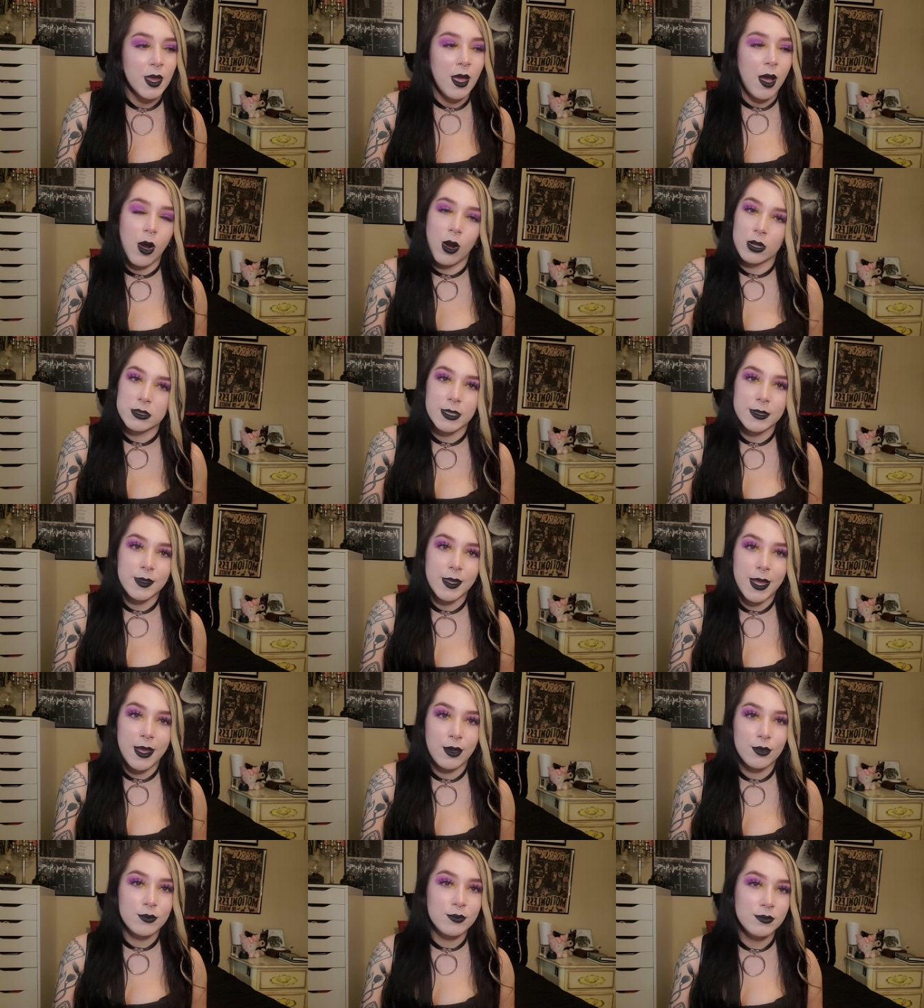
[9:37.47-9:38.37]
Art the
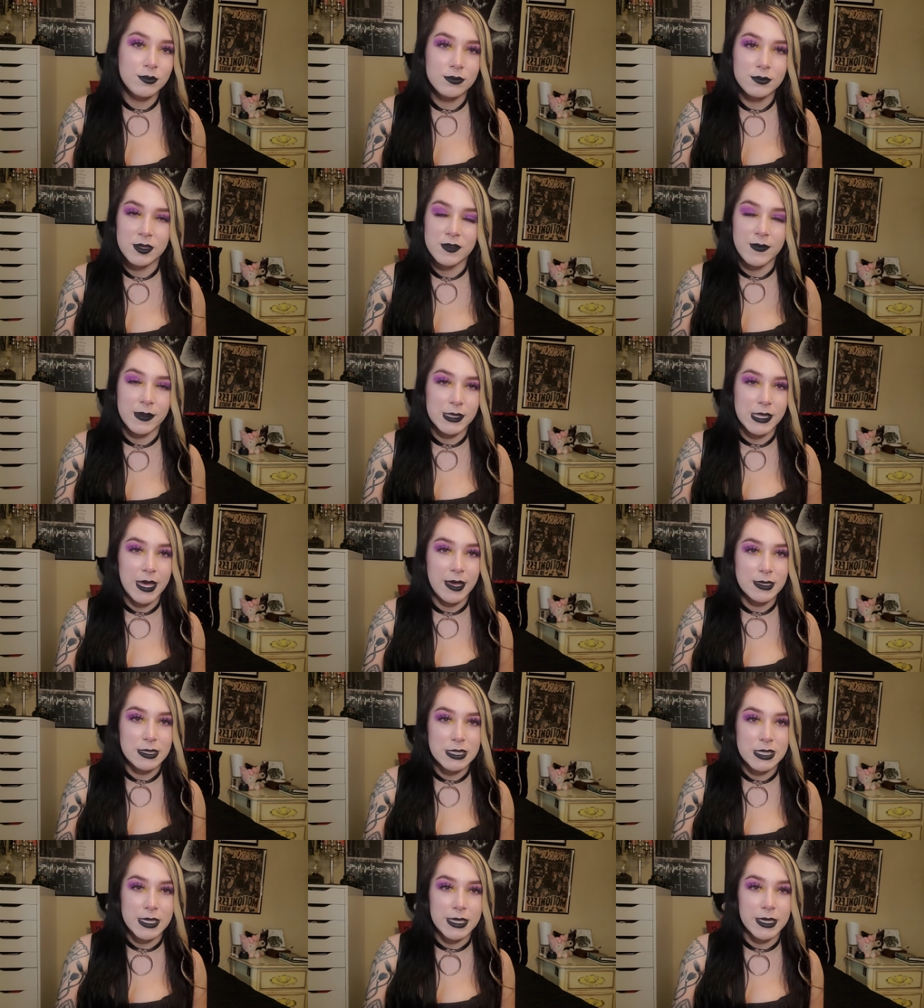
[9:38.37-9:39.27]
Clown is
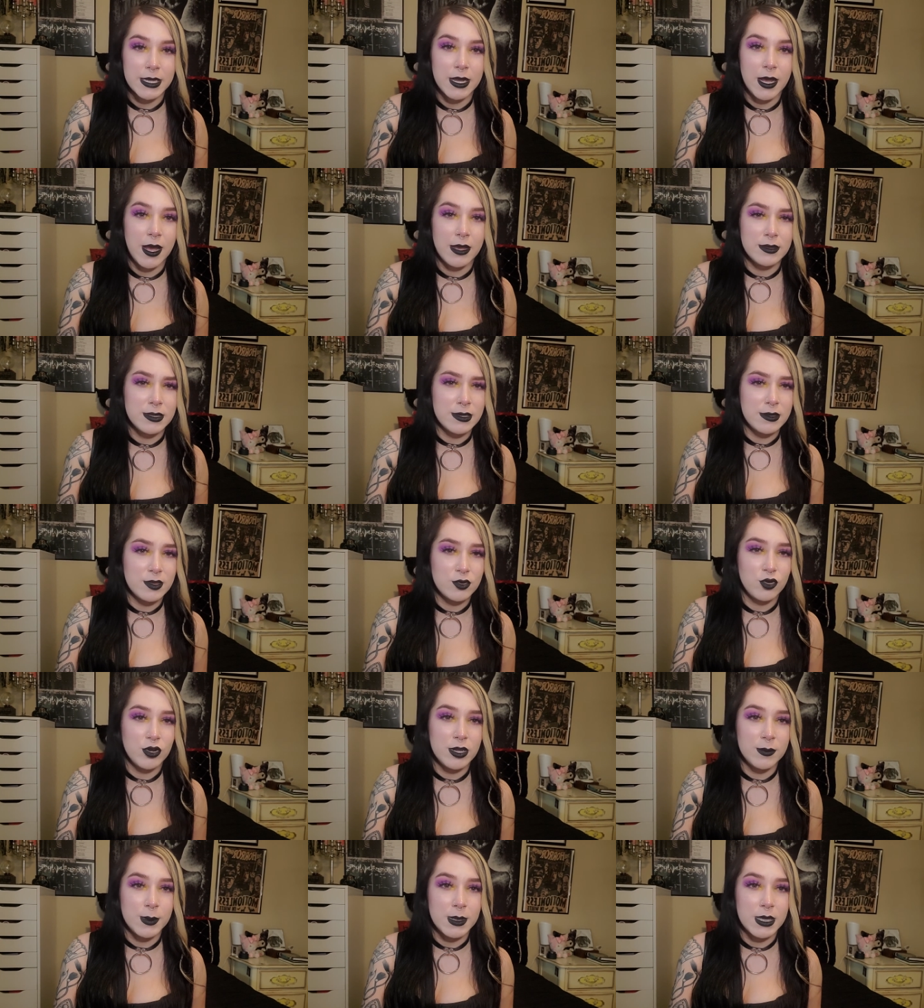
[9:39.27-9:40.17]
fantastic. I think he's
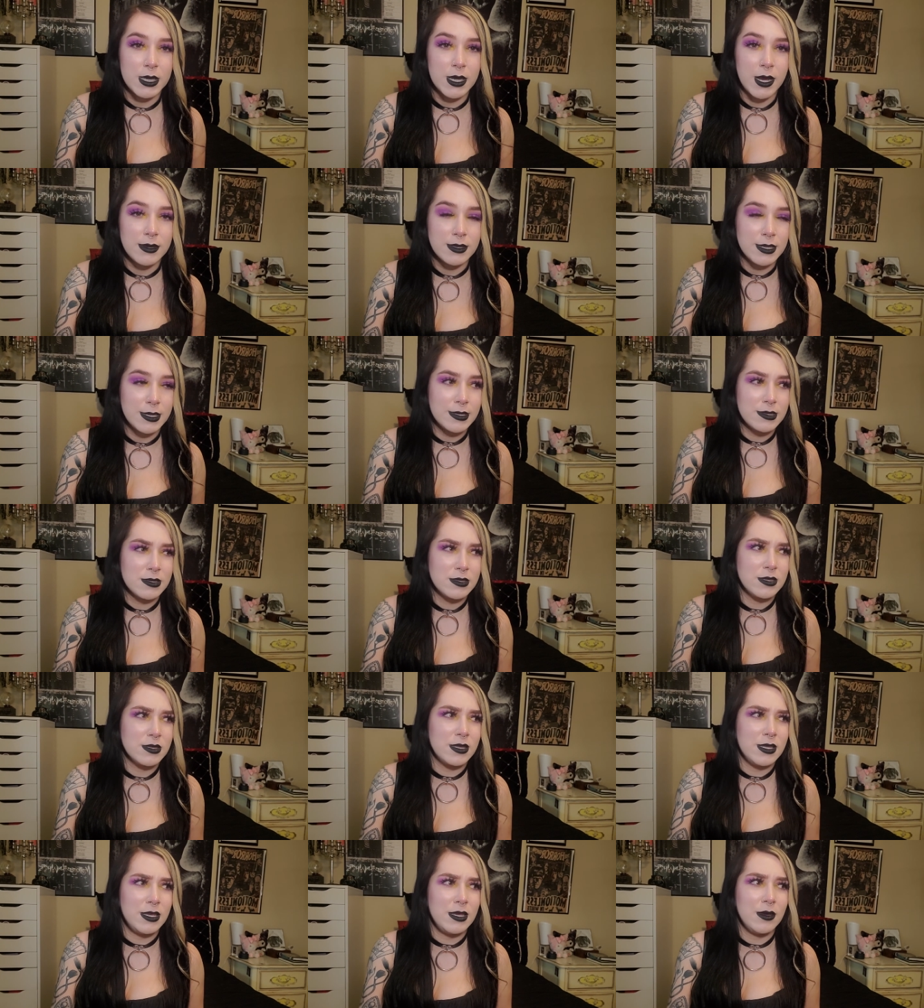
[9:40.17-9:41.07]
creepy. I think it's
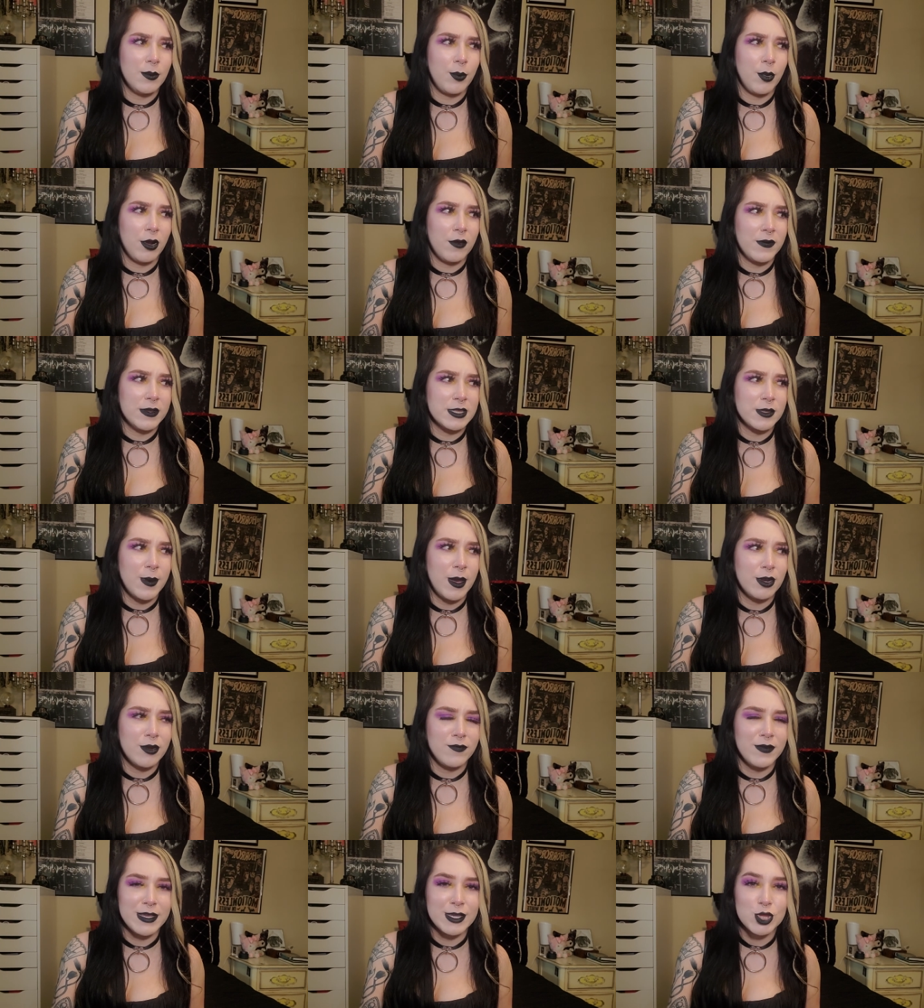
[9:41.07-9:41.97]
the perfect amount
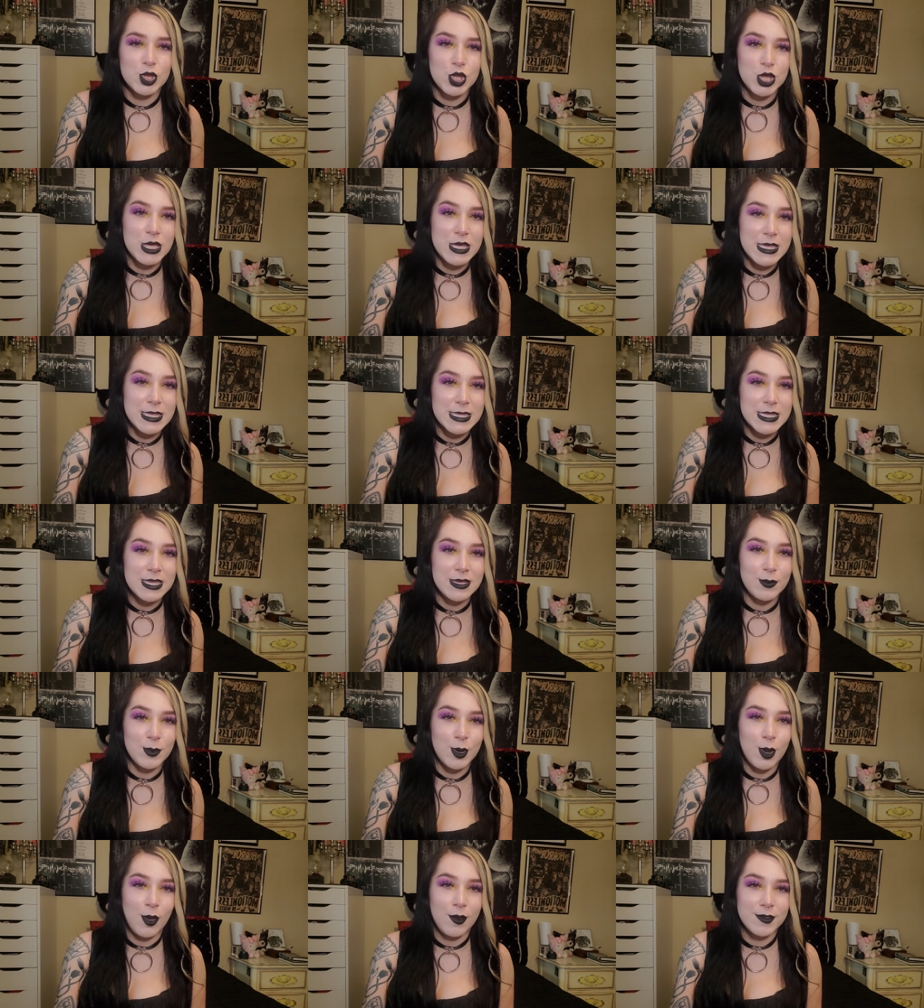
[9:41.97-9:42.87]
of like cheesy,
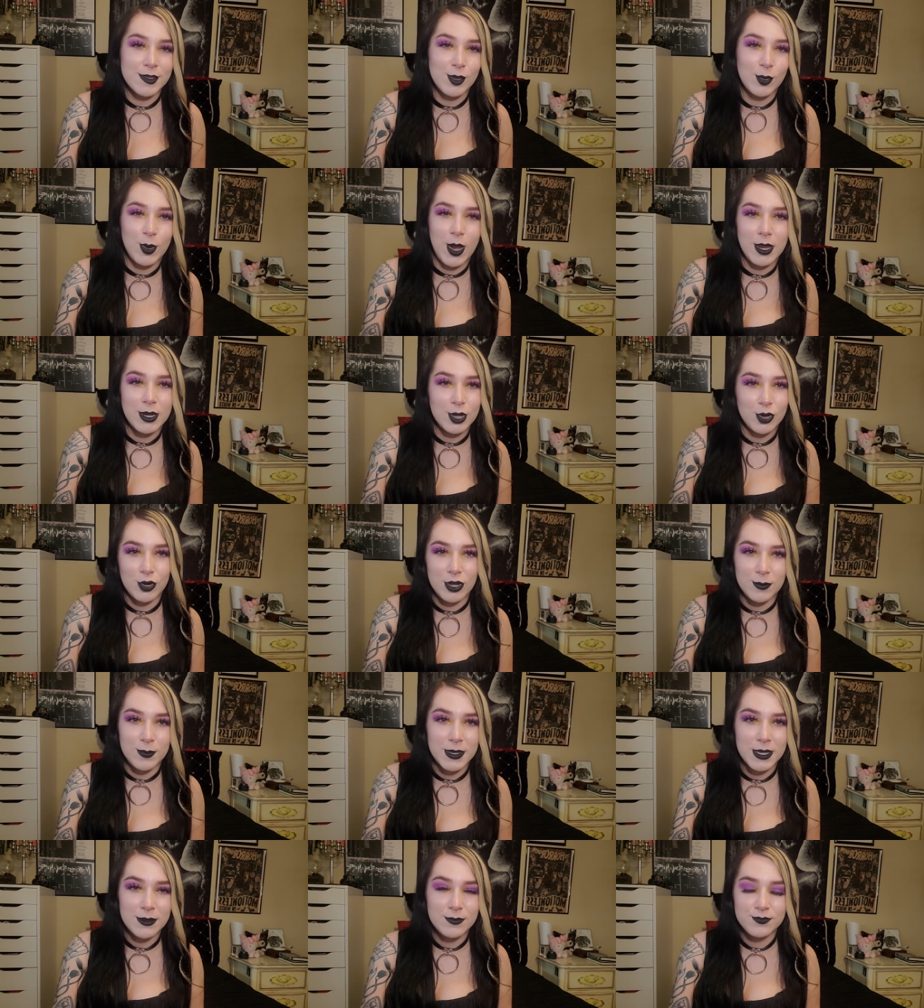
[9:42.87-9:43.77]
but also kind of
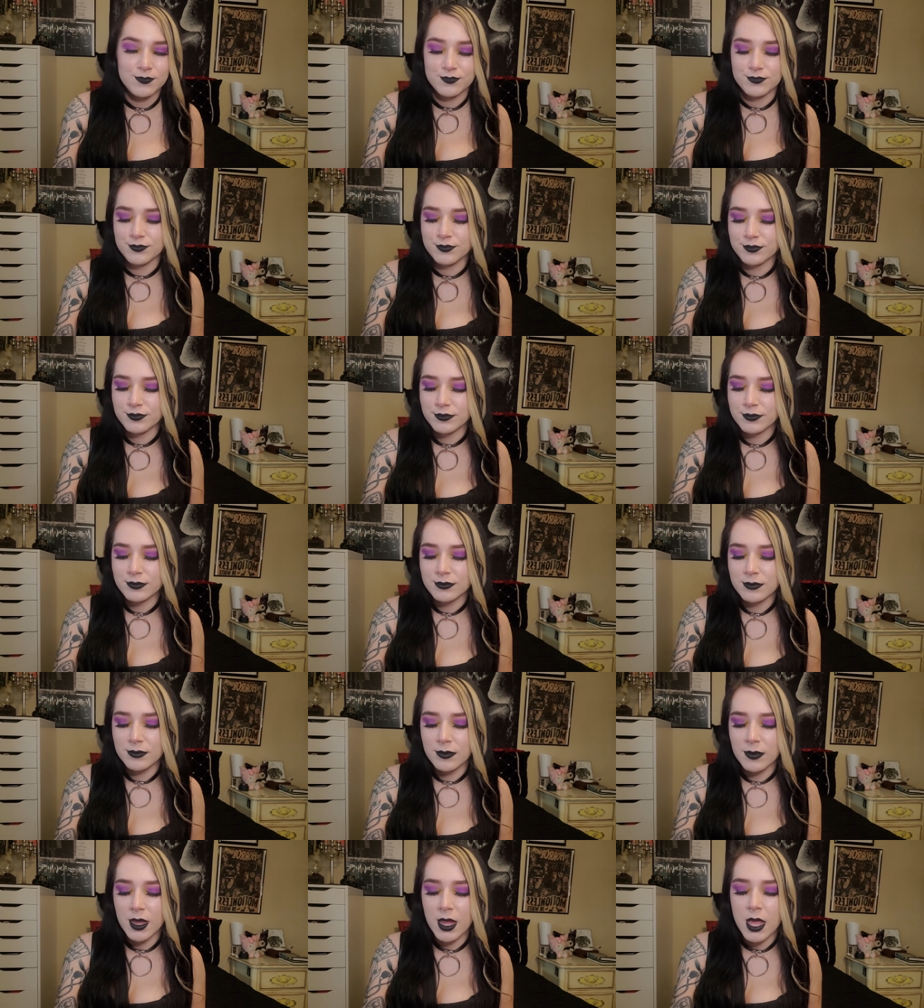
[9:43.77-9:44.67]
creepy.
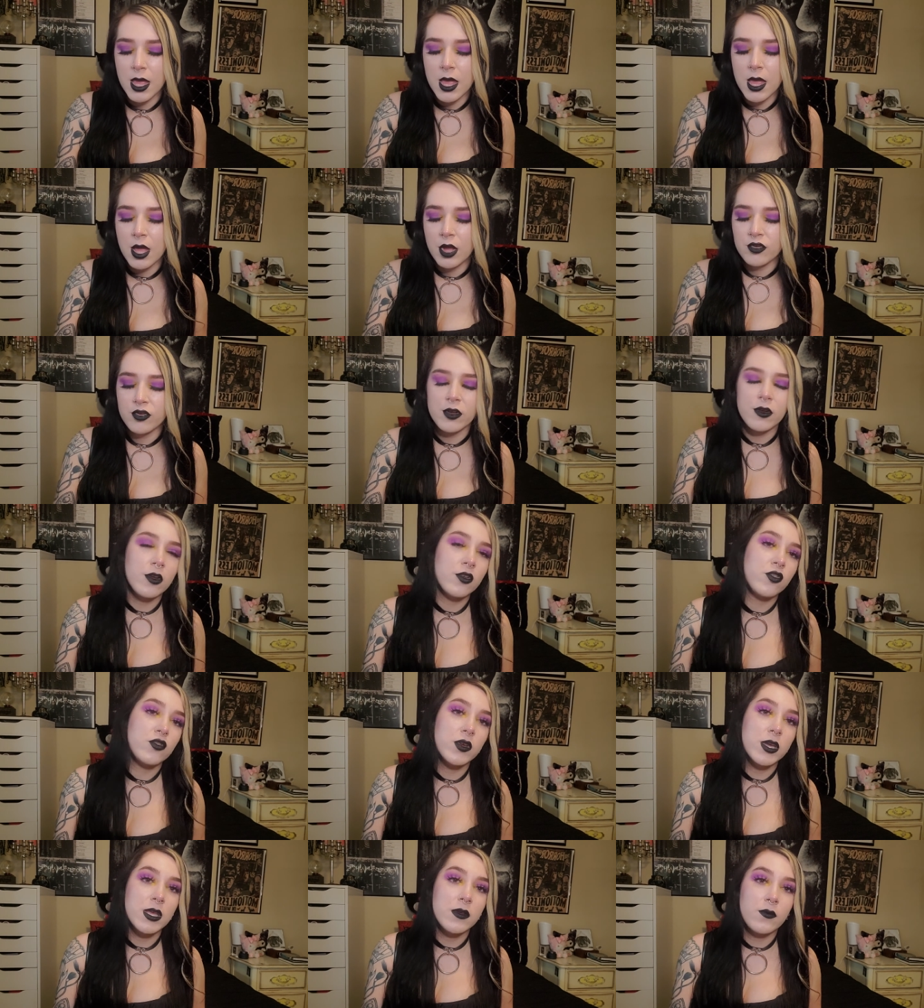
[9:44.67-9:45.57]
Trick 'r
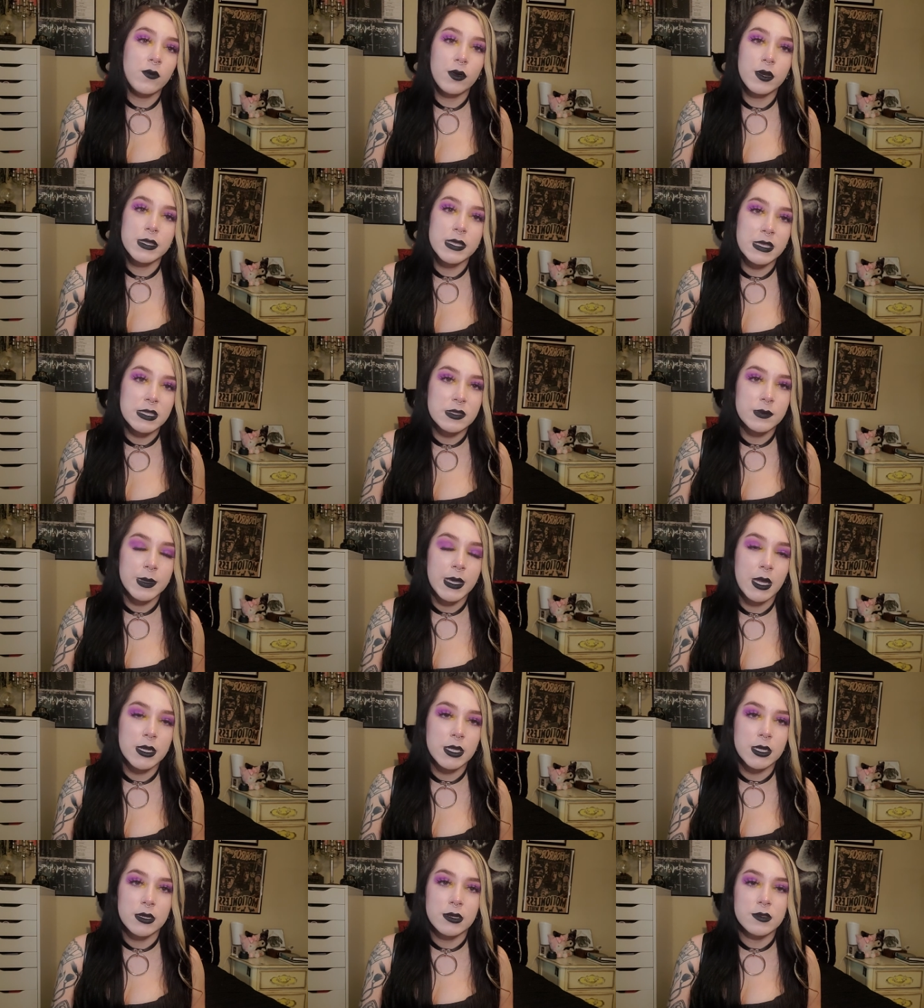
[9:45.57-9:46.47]
Treat, of course, has to be on
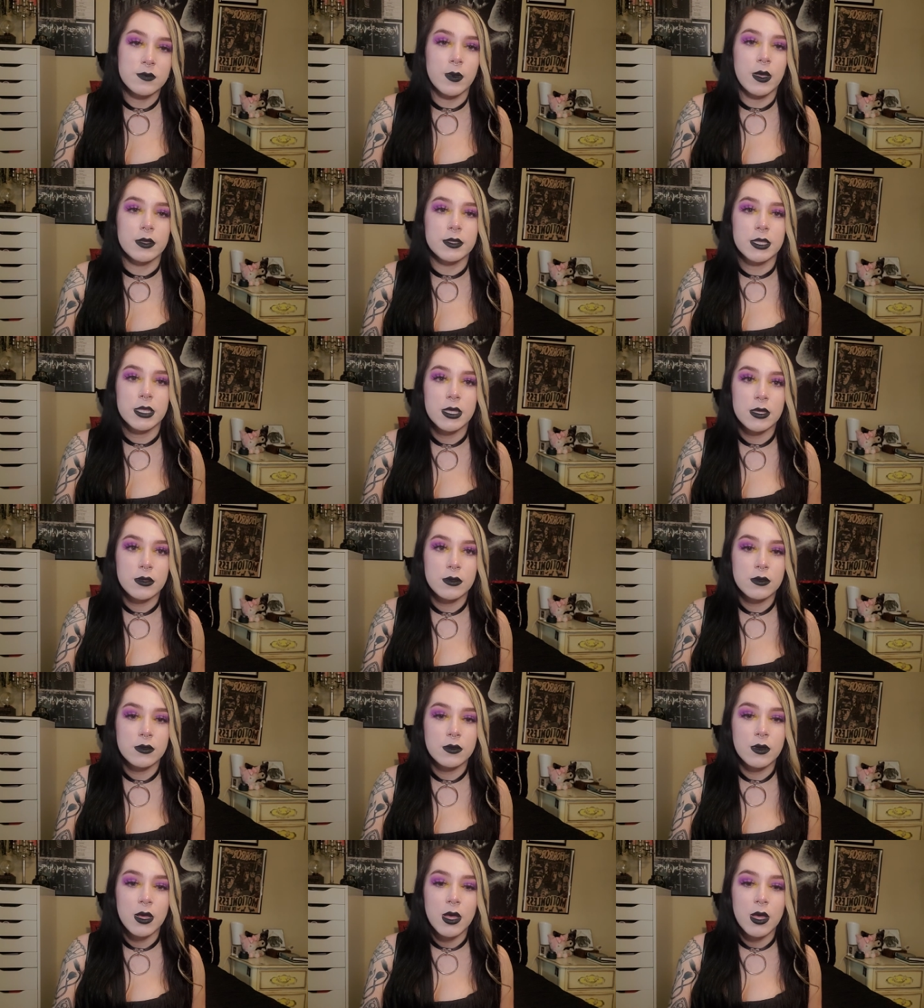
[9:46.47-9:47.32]
here as well, too.